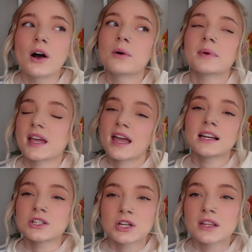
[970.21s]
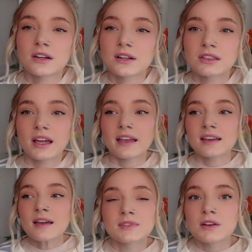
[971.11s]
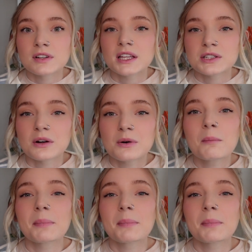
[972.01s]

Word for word: oh, we hate each other. Like, they really don't.